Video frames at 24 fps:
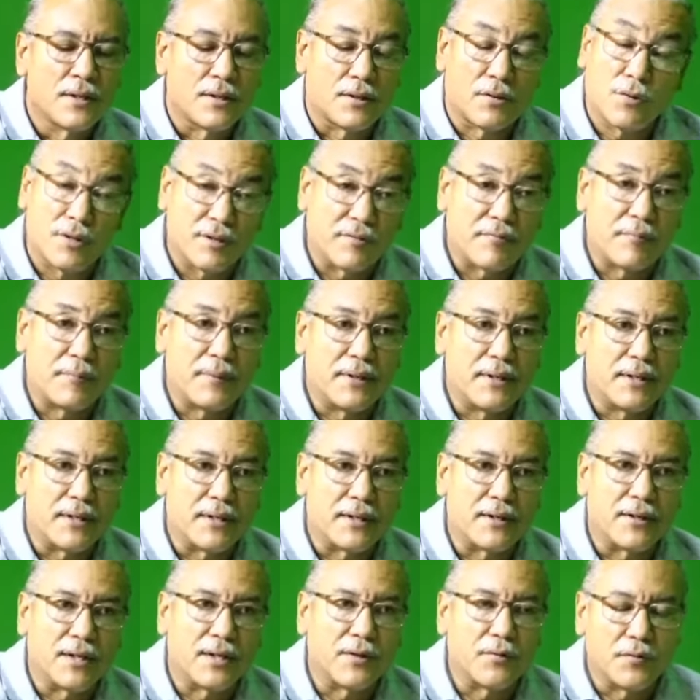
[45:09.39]
Could have been, I
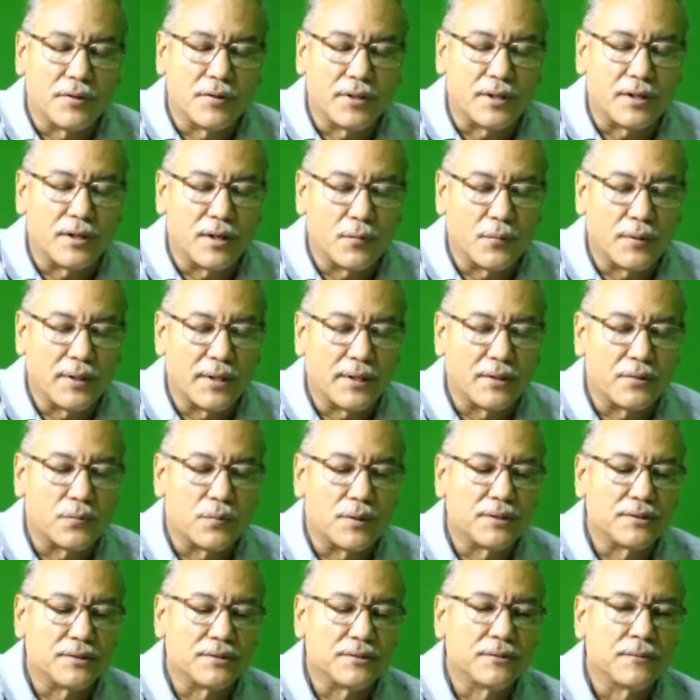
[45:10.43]
don't recall when it
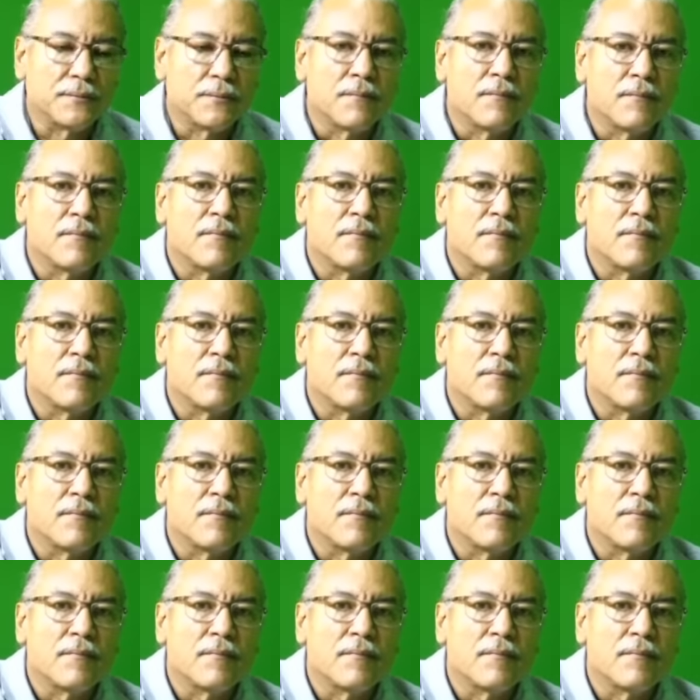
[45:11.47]
was.